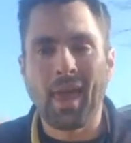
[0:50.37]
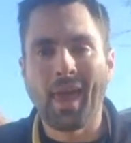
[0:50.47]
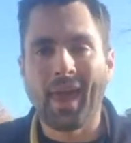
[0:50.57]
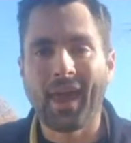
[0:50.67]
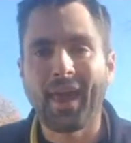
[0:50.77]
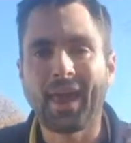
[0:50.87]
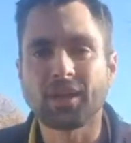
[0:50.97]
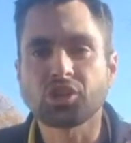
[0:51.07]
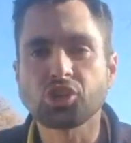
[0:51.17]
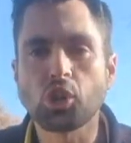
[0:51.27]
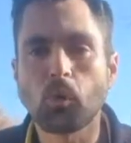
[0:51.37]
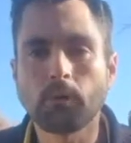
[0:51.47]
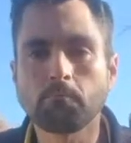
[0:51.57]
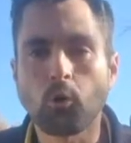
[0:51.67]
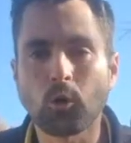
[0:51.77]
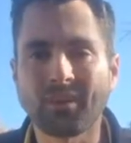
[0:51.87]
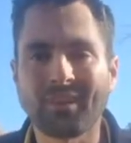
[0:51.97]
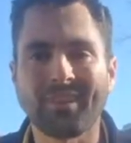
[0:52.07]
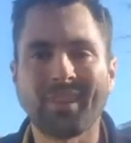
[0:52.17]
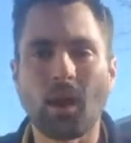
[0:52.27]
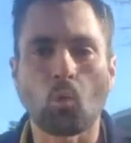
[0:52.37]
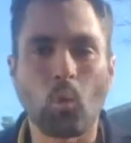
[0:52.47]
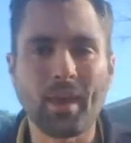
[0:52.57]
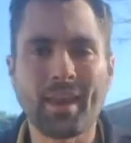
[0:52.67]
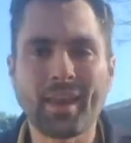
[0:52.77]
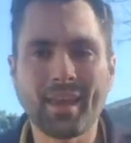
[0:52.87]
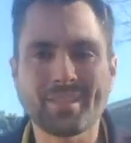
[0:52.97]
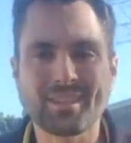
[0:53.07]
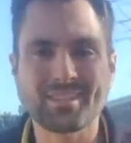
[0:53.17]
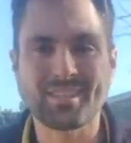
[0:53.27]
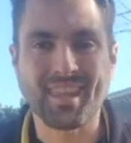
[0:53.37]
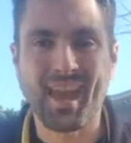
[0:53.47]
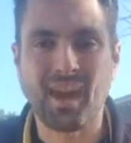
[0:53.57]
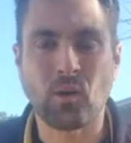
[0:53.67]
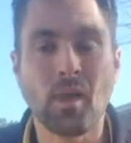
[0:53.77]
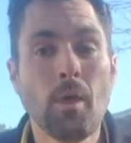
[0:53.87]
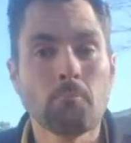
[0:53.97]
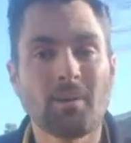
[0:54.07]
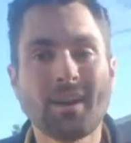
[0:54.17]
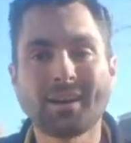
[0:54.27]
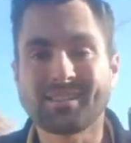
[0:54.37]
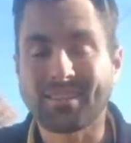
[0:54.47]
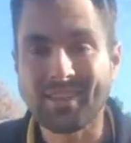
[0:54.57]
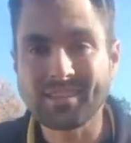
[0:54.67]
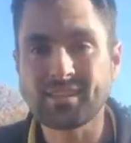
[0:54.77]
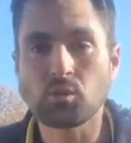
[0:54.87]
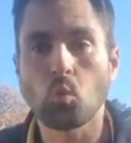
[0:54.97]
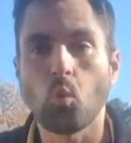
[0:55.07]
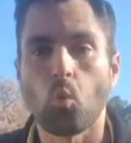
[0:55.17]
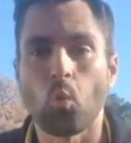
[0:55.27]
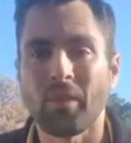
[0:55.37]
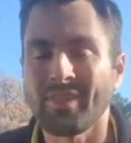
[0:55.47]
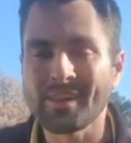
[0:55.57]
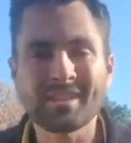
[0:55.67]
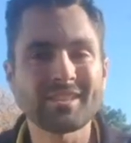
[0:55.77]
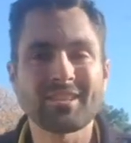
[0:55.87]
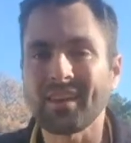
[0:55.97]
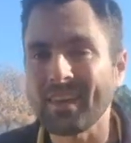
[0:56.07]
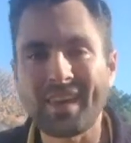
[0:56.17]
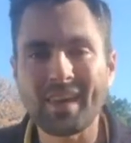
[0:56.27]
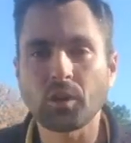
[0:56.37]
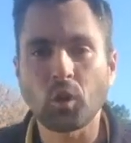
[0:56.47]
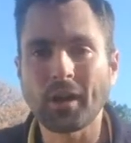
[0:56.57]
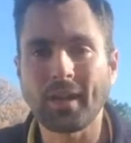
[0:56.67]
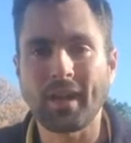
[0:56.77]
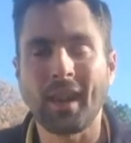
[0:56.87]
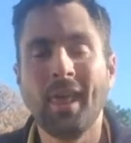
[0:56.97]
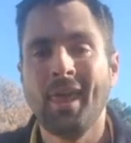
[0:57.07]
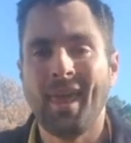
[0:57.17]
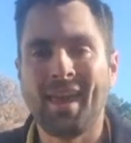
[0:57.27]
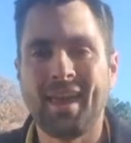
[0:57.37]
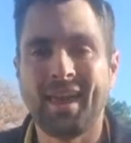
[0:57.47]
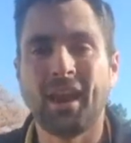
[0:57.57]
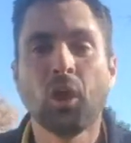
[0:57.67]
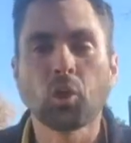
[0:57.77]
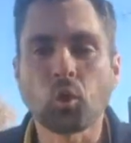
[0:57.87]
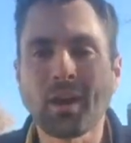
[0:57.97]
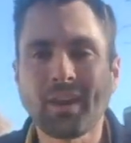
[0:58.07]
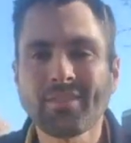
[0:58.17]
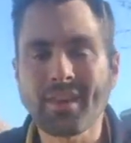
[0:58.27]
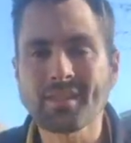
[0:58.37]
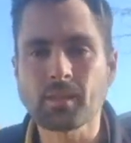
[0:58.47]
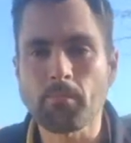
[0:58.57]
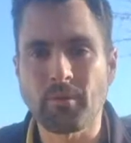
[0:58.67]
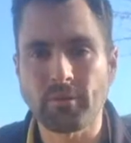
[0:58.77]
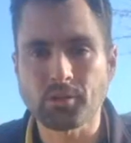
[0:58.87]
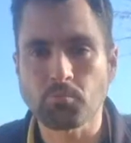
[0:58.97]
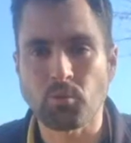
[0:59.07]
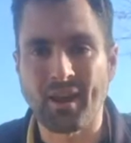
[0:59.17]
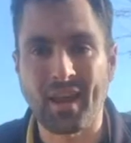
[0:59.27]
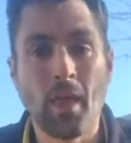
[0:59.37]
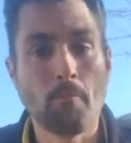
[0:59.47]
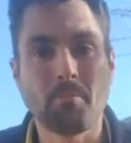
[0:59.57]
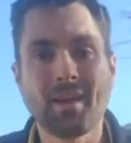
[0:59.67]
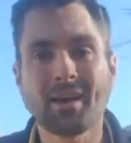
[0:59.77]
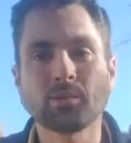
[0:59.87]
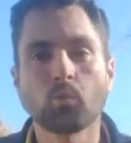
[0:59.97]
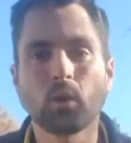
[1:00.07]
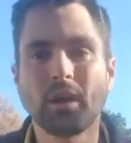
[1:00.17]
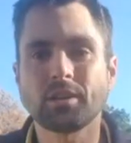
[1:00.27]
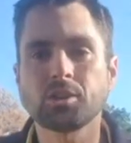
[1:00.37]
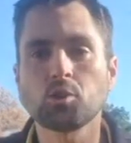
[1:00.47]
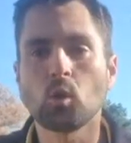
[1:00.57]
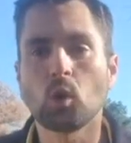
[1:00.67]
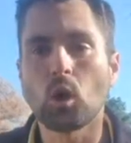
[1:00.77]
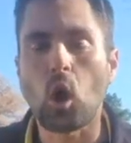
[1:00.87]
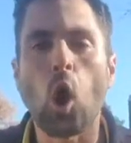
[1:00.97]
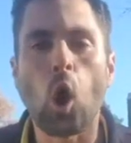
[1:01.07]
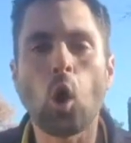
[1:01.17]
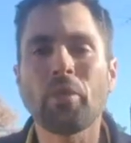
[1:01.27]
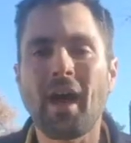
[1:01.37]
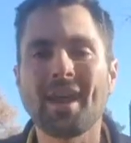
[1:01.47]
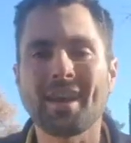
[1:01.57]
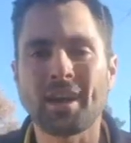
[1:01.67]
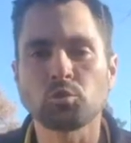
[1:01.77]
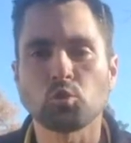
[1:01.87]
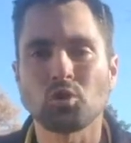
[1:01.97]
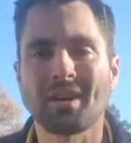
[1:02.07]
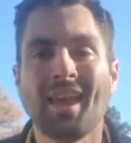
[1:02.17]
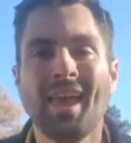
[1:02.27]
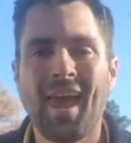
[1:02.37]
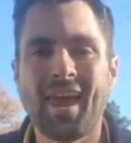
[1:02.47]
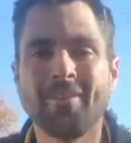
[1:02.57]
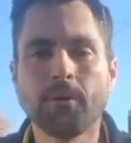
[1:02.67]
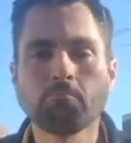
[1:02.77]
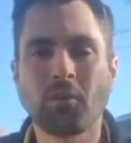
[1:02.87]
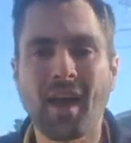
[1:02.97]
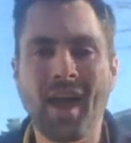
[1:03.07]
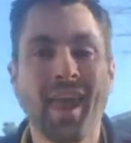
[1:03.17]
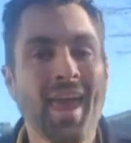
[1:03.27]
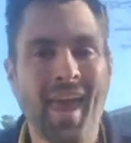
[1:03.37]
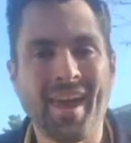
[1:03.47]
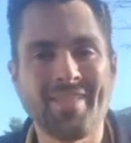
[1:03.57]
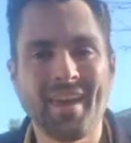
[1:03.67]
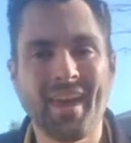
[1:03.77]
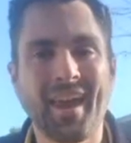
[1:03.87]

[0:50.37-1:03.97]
And it is so important that we can get this down because this is the key ingredient in greening things up in the spring, because we're going to store all that nitrogen in the plant. And then